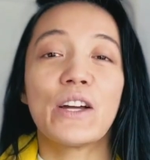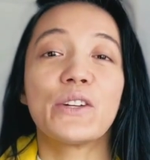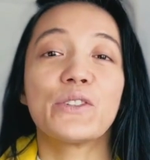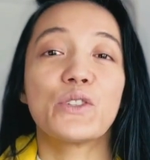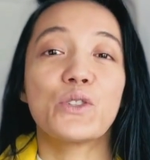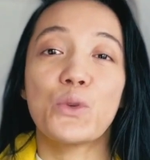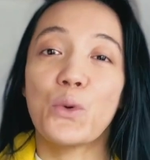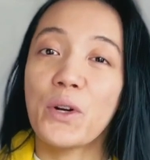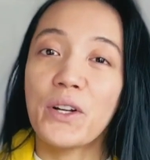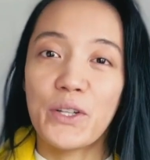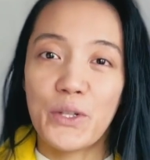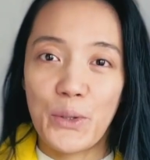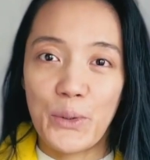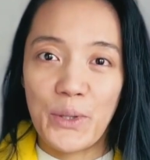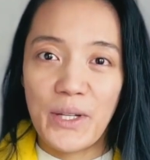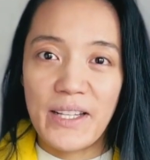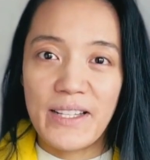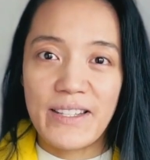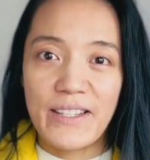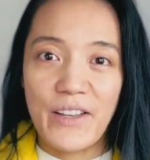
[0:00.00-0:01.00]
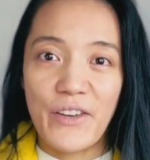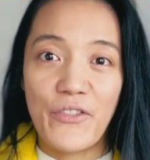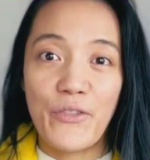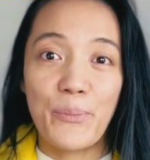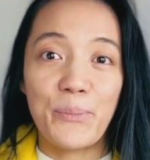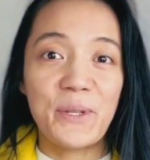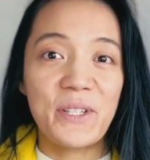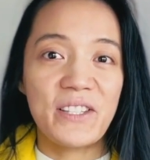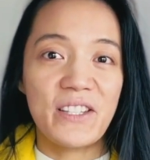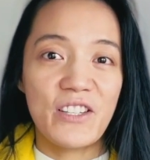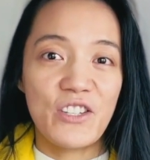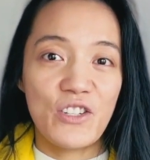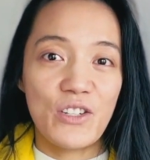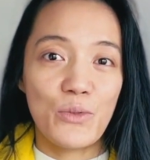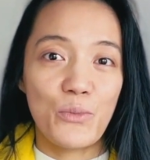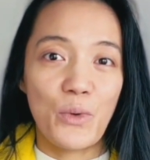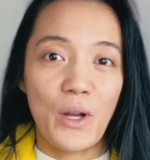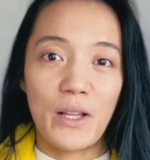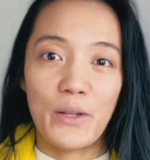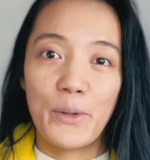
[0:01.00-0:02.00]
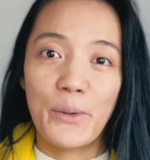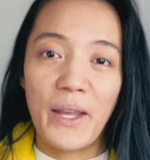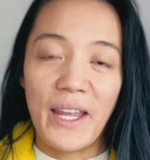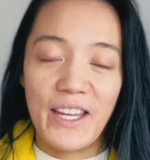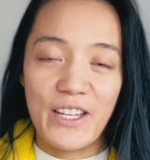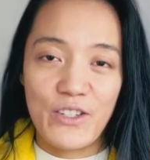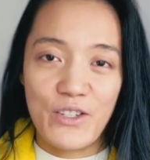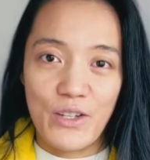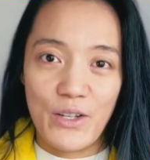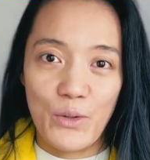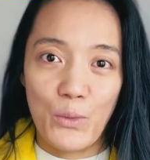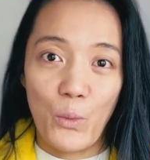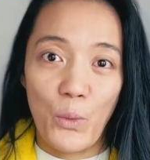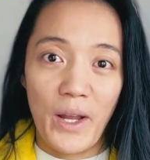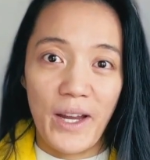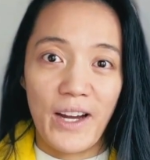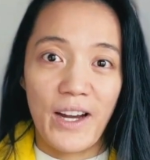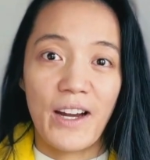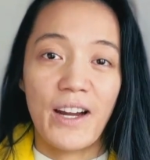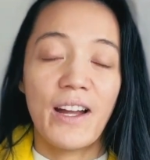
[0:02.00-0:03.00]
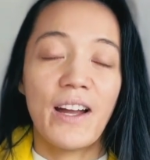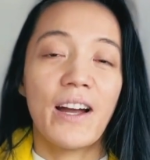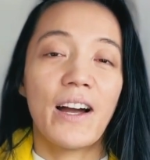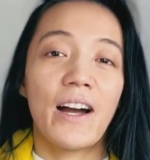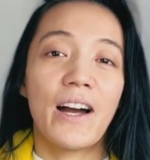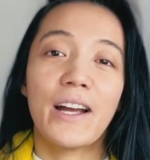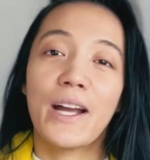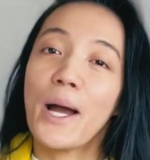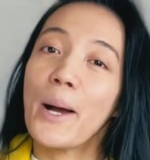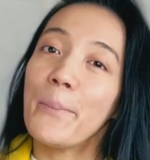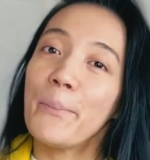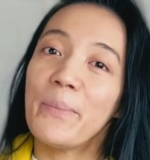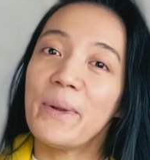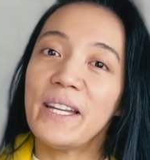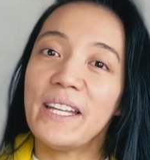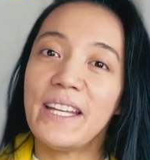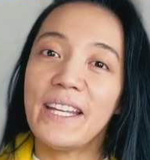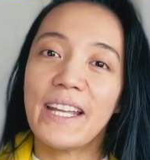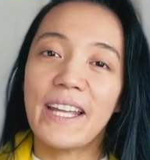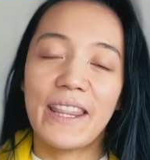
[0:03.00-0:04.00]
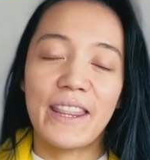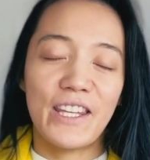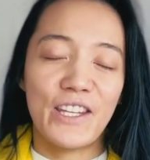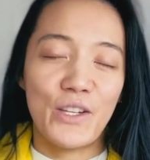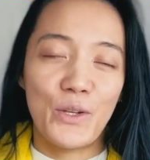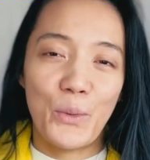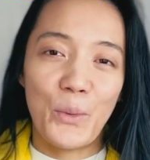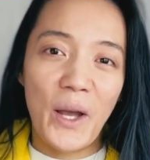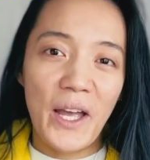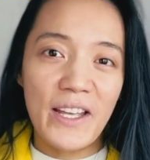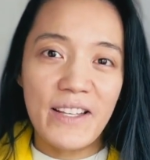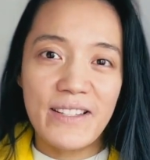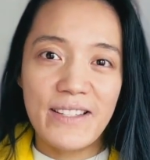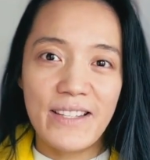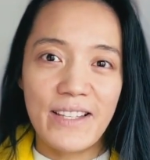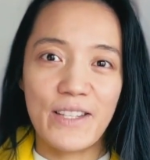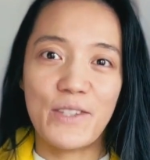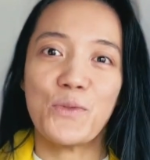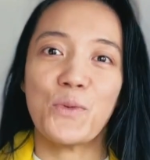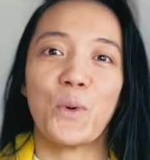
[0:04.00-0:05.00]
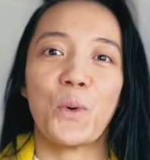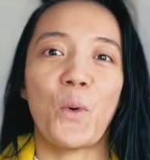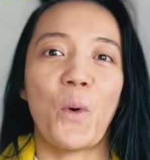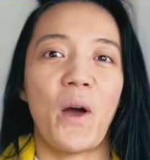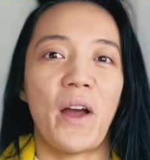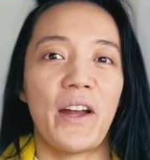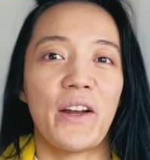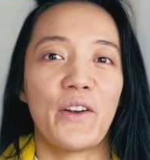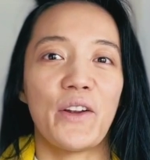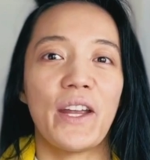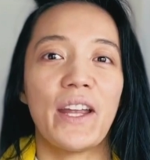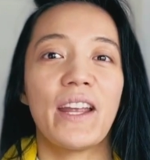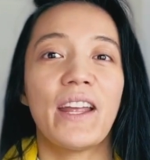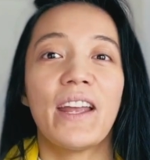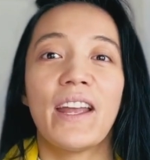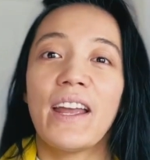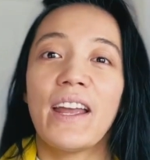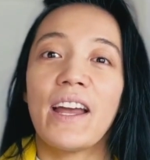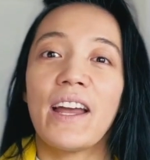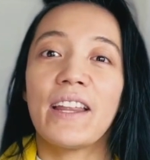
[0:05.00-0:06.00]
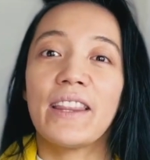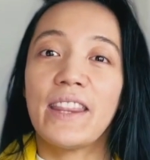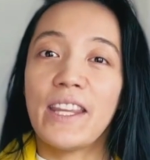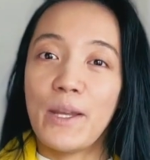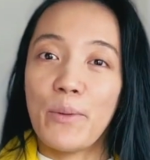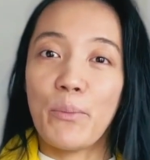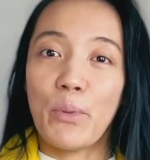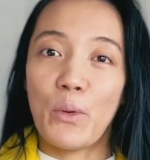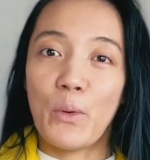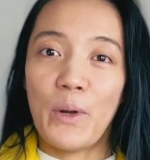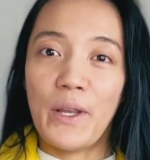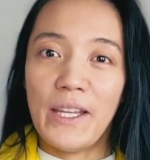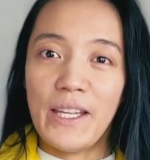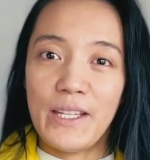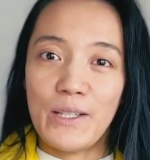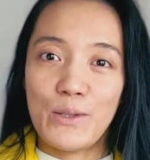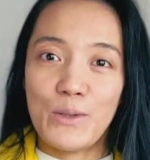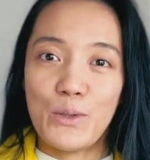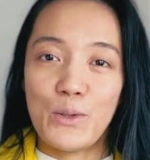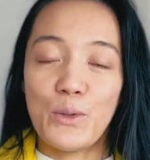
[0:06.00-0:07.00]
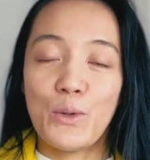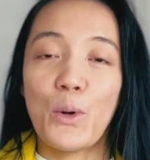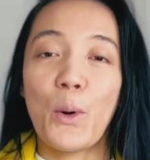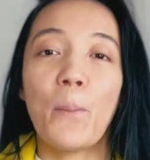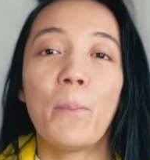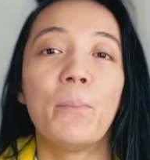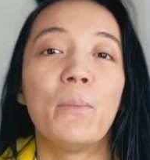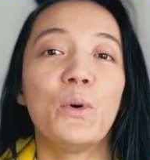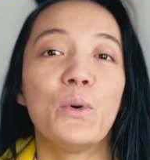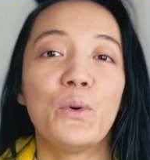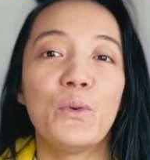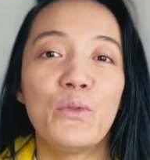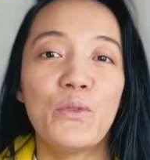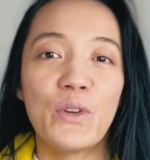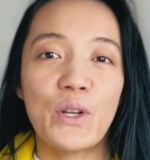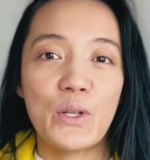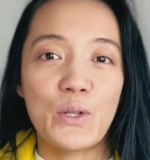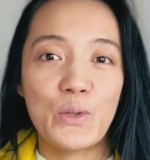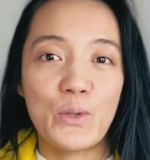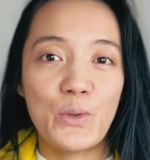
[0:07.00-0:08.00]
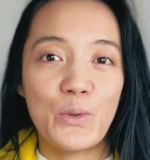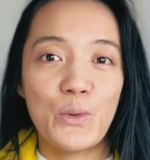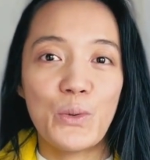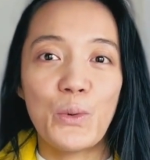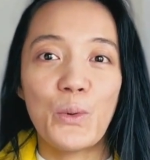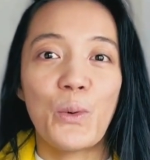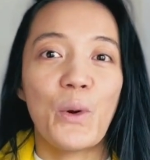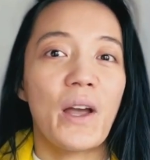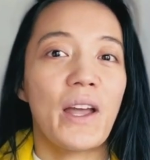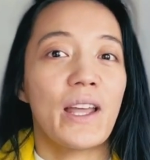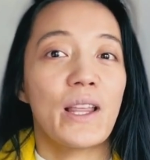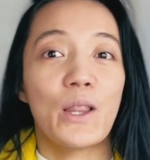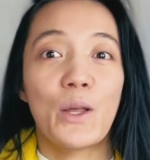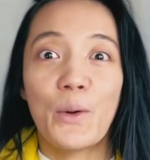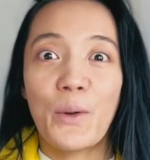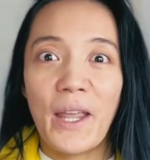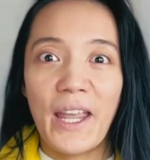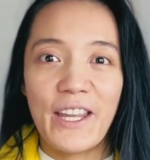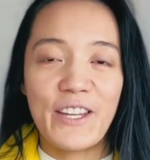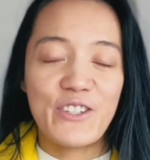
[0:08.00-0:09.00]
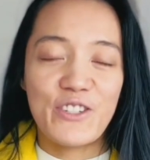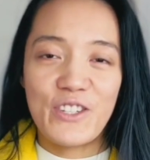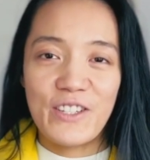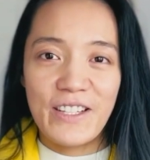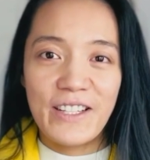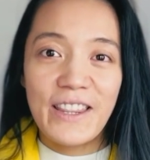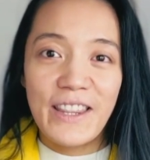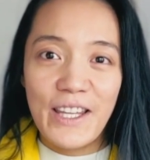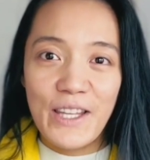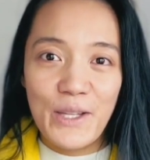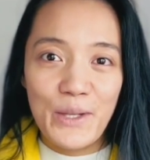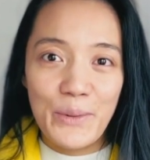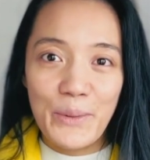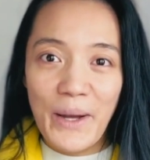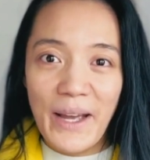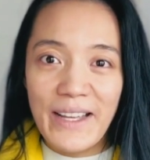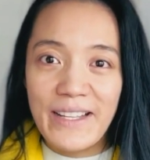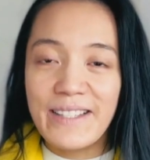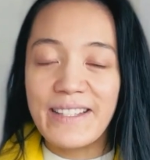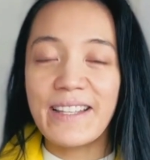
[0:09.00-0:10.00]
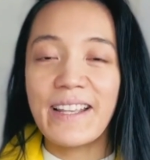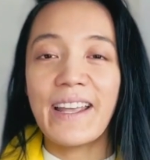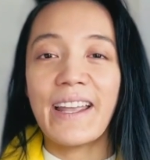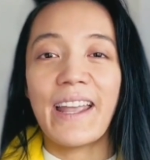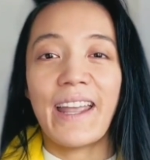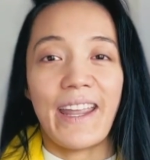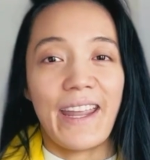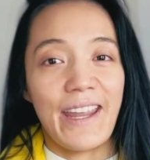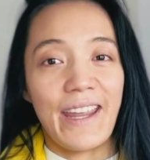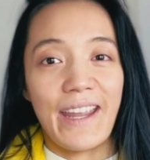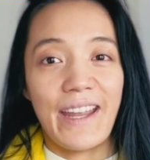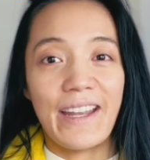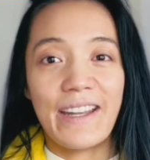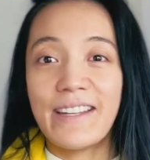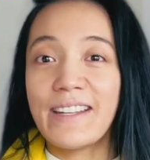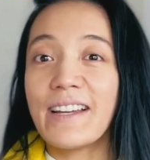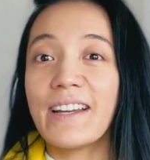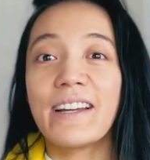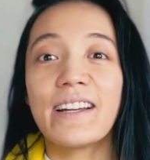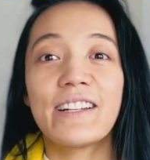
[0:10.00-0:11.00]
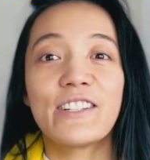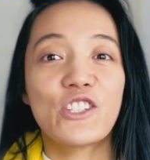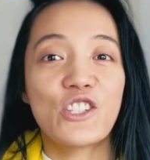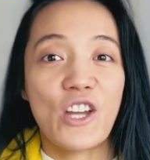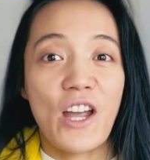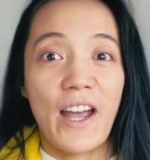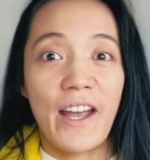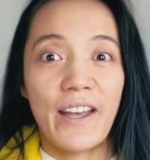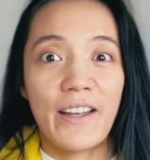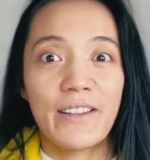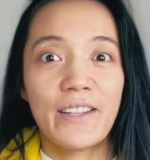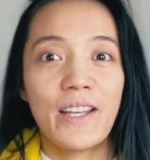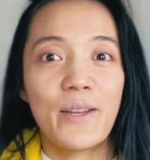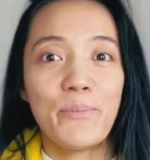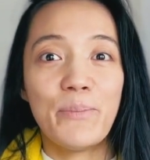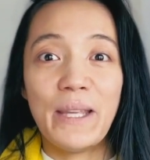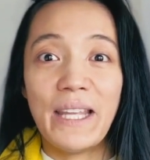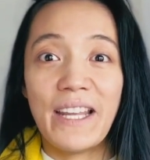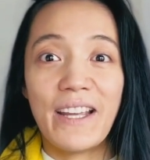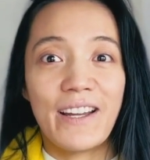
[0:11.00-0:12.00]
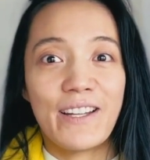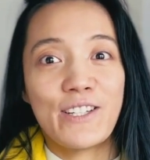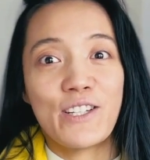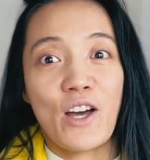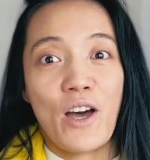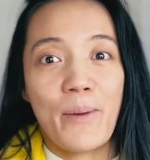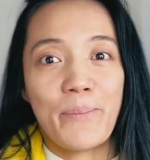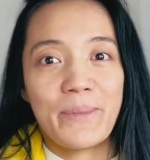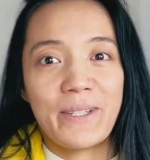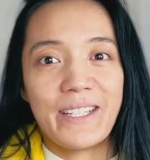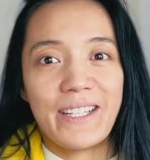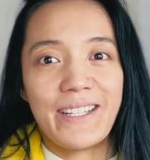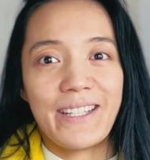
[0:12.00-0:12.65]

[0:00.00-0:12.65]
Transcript: a short notice of position relocation where a company in the US is requiring the employee to move to a location in the US, and a child being adopted.